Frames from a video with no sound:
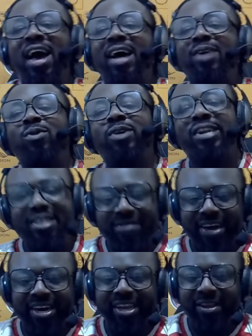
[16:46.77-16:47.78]
And because it's
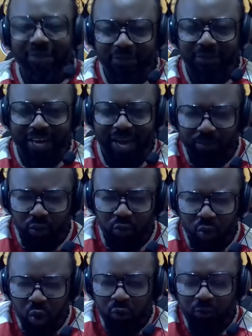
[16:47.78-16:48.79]
never really
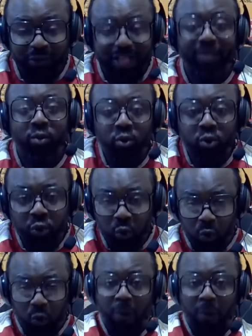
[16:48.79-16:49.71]
feel and to suck